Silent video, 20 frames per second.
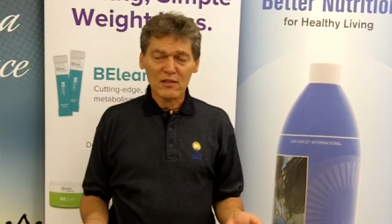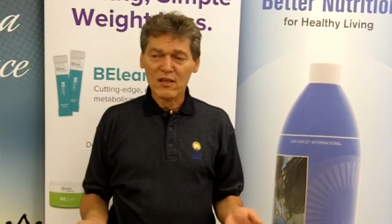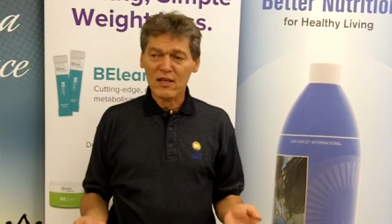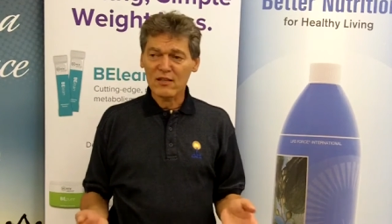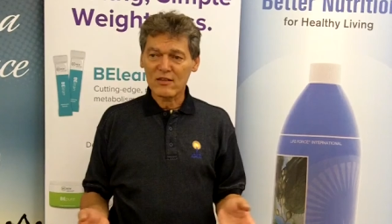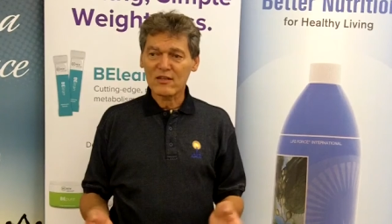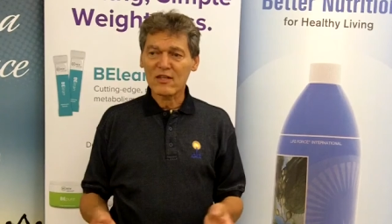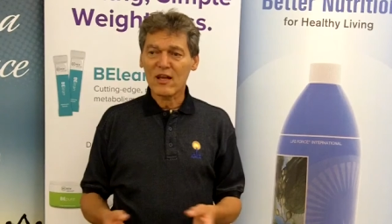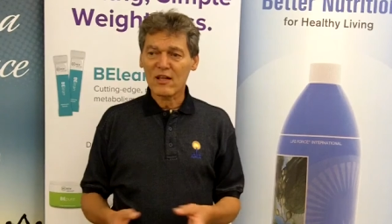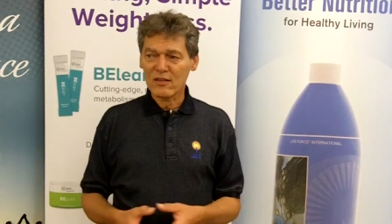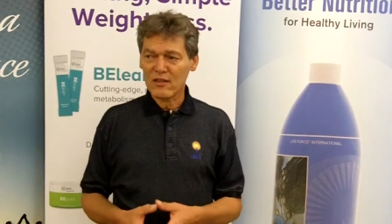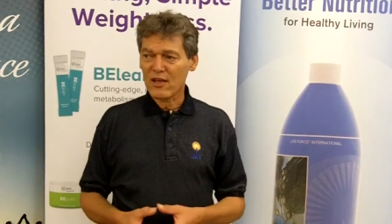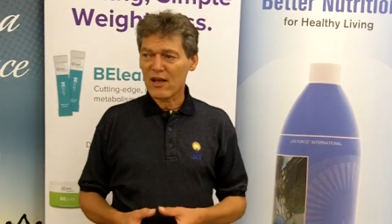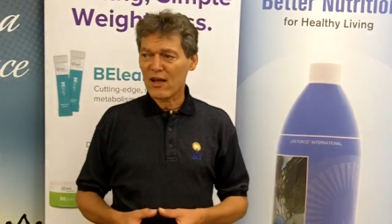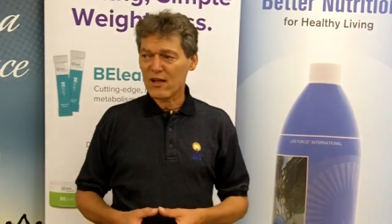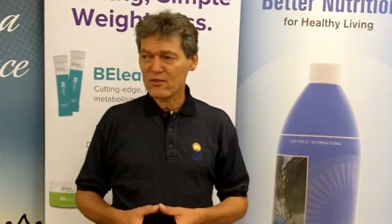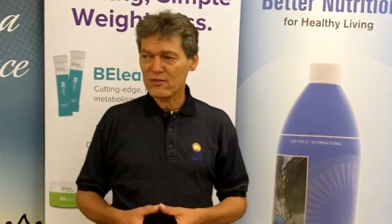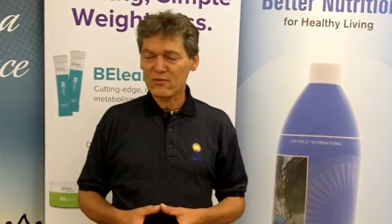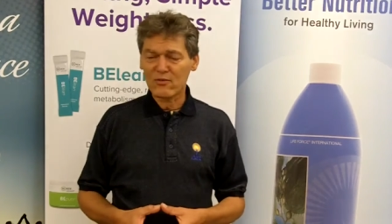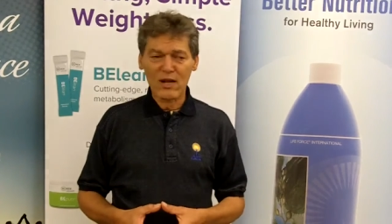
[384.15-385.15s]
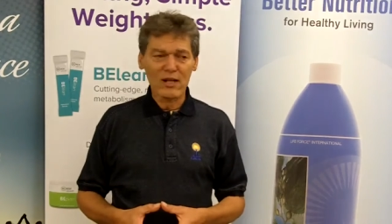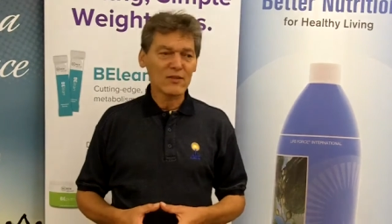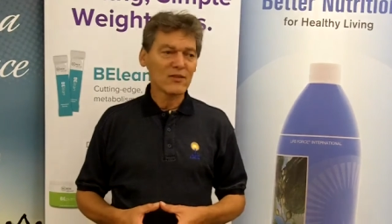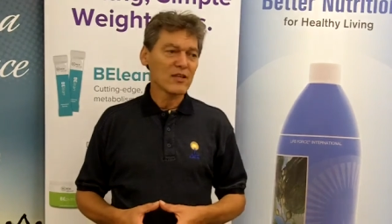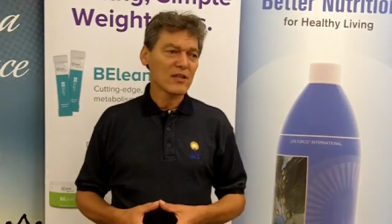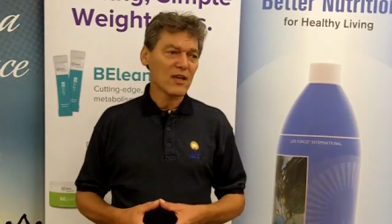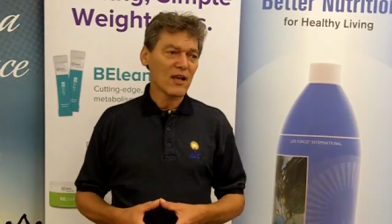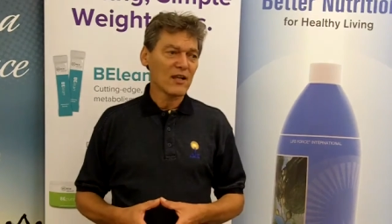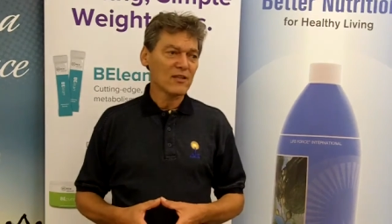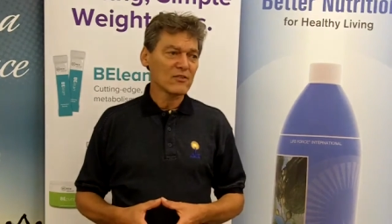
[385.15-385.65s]
can tell you how to
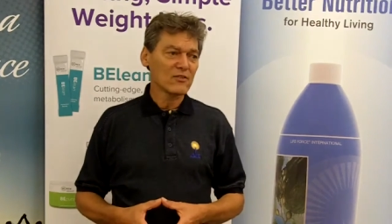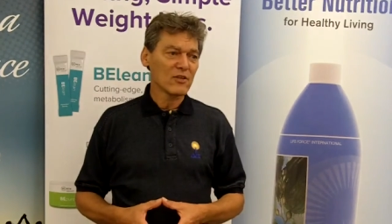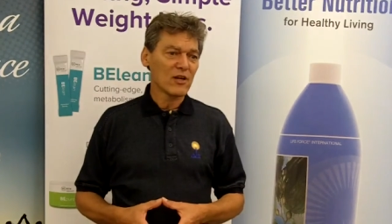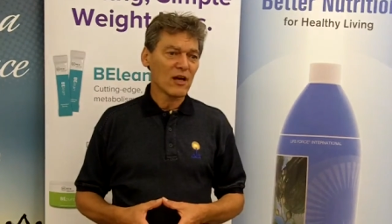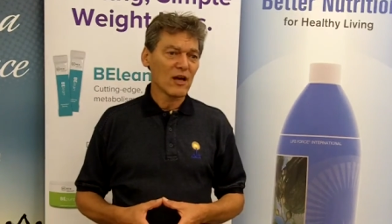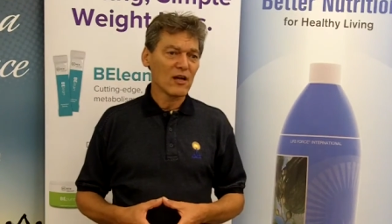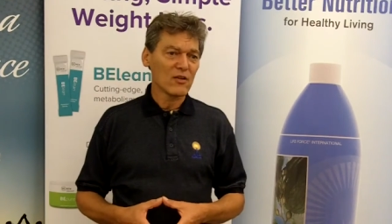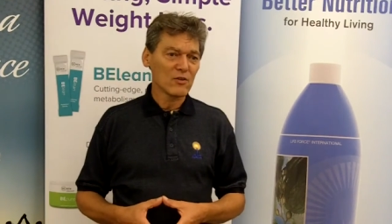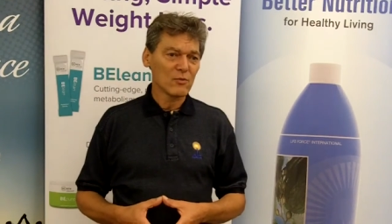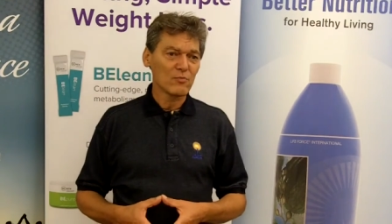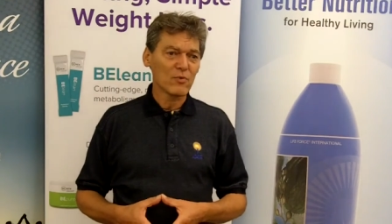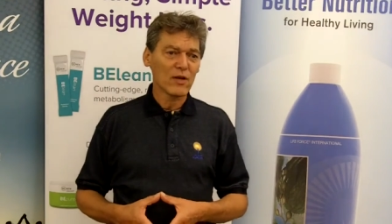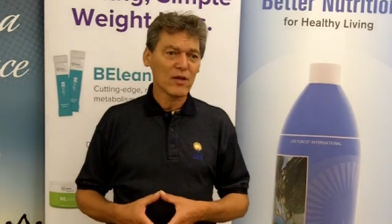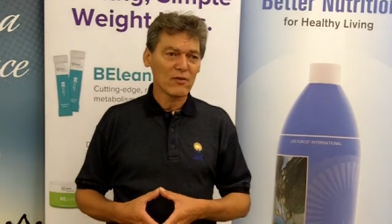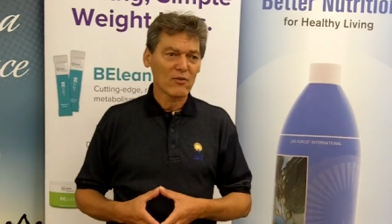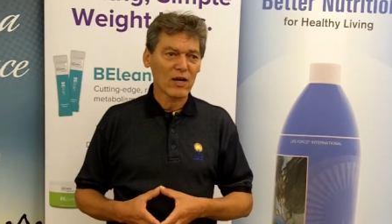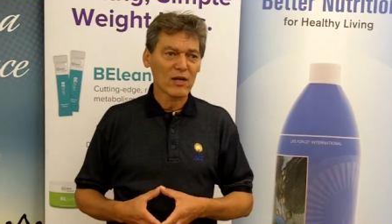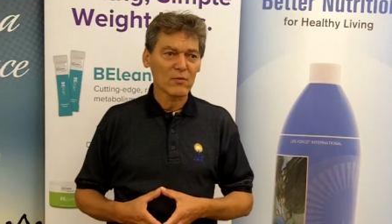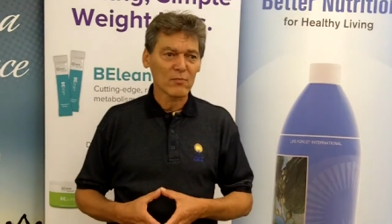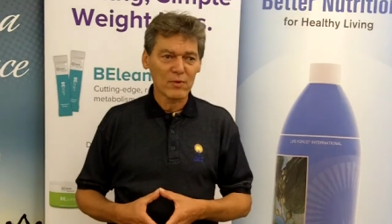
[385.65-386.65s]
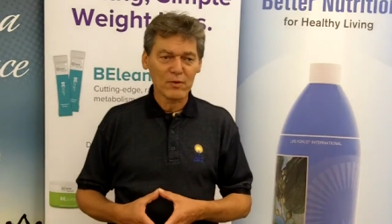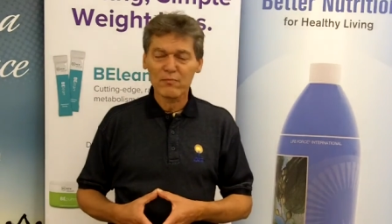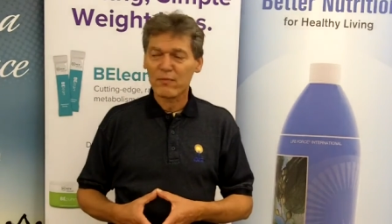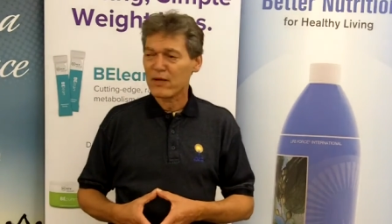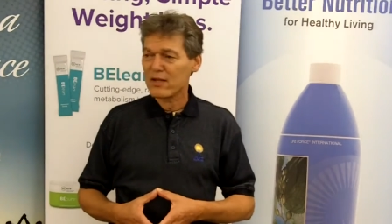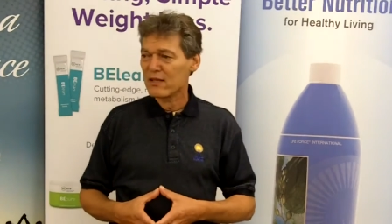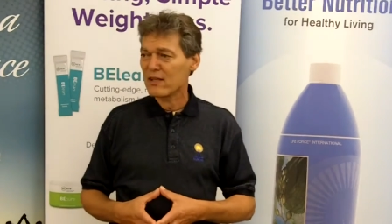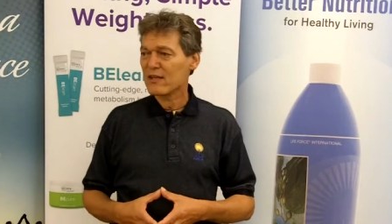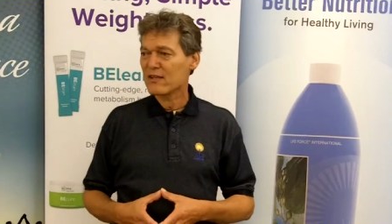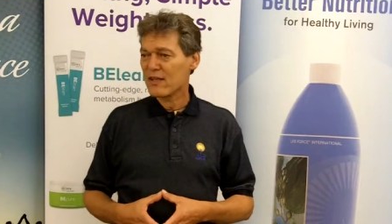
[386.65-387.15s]
run the country or how to play rugby
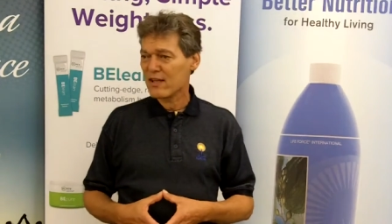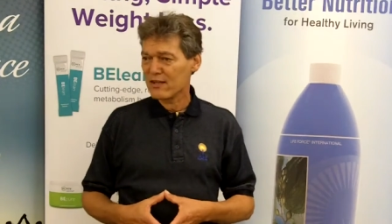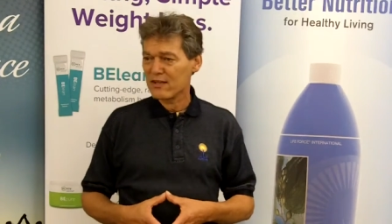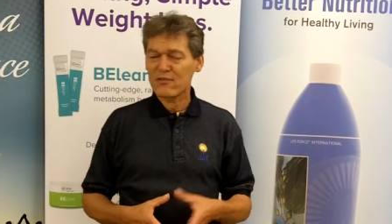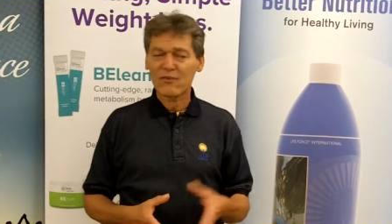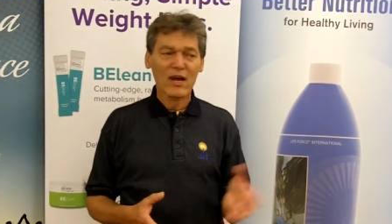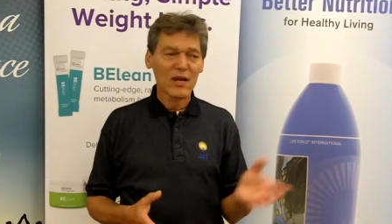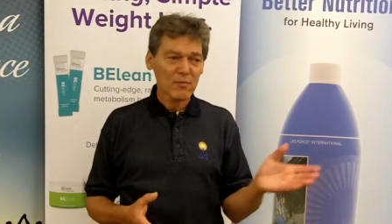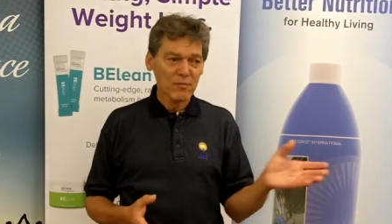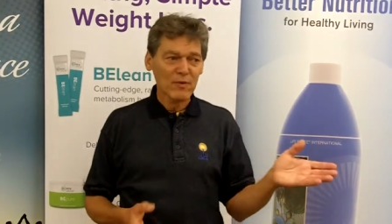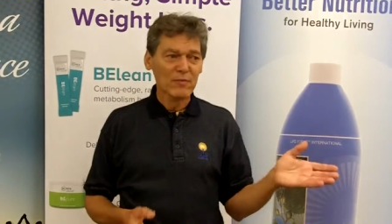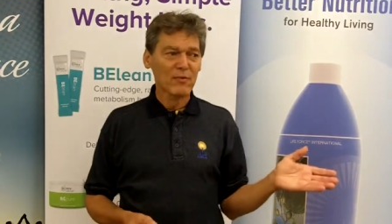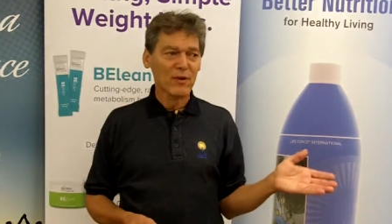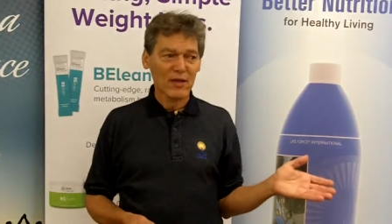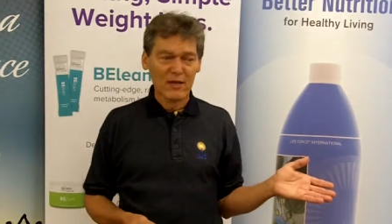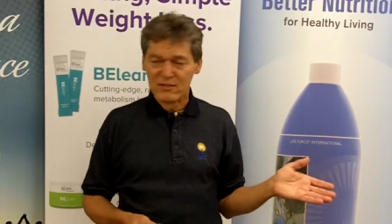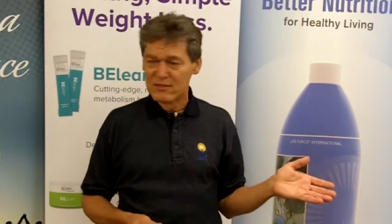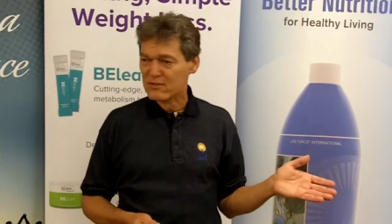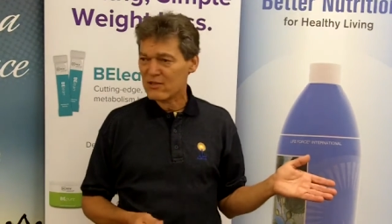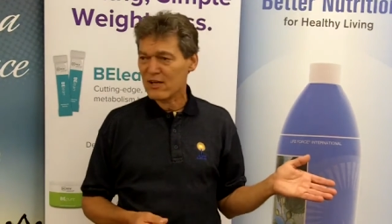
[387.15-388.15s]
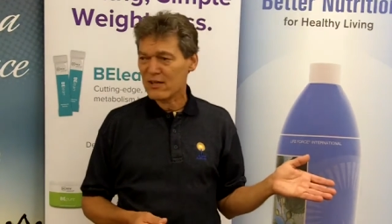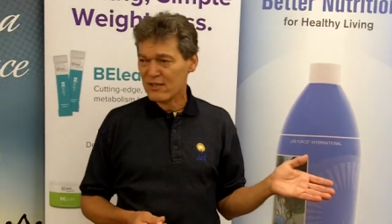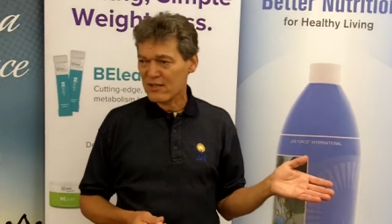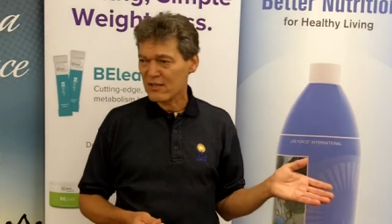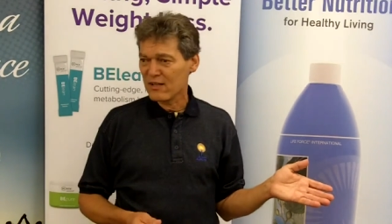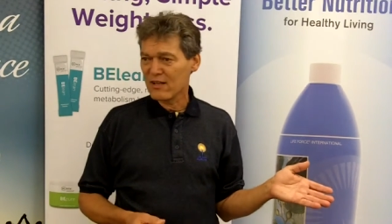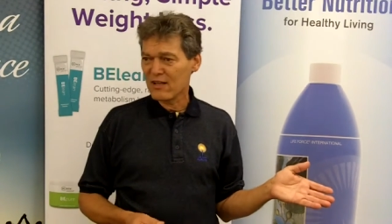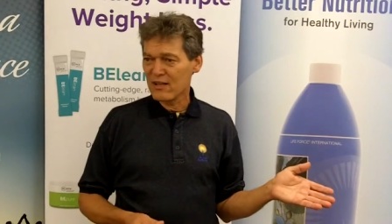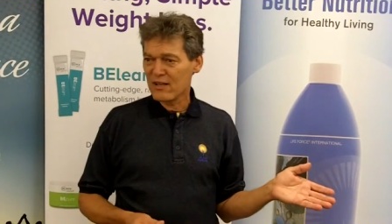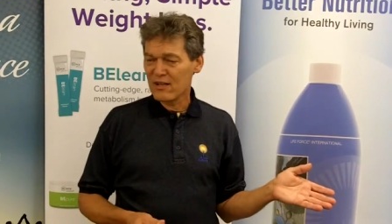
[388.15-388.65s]
better than the rugby players,
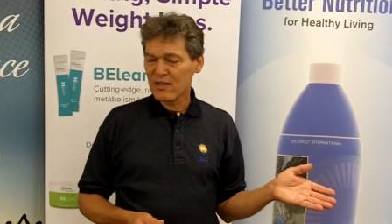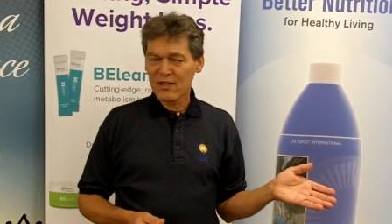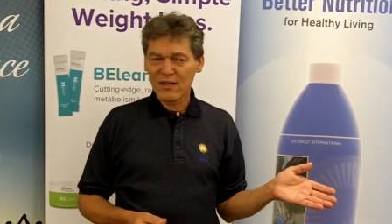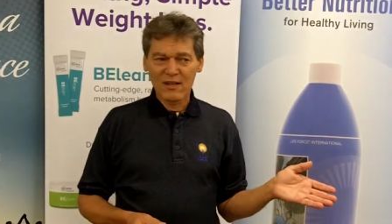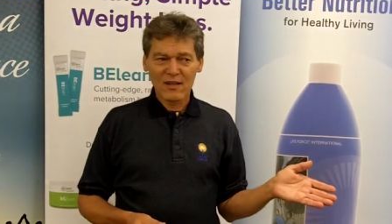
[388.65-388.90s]
right?